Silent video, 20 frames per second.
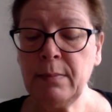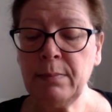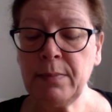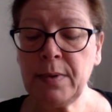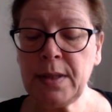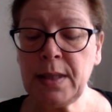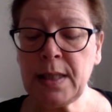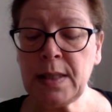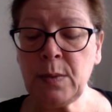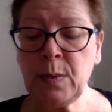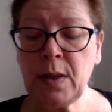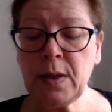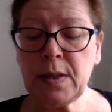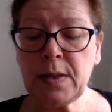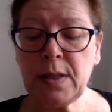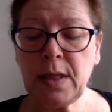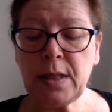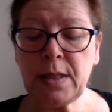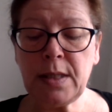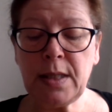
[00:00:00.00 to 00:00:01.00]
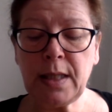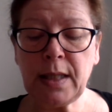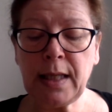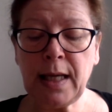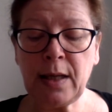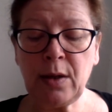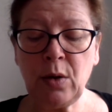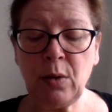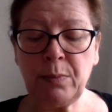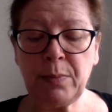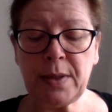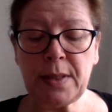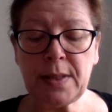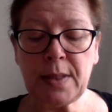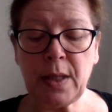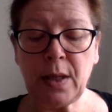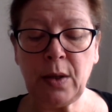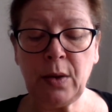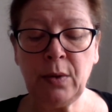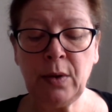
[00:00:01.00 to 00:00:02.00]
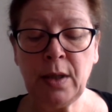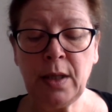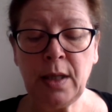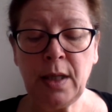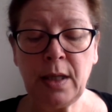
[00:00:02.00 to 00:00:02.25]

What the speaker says: but as we are certain it cannot be so,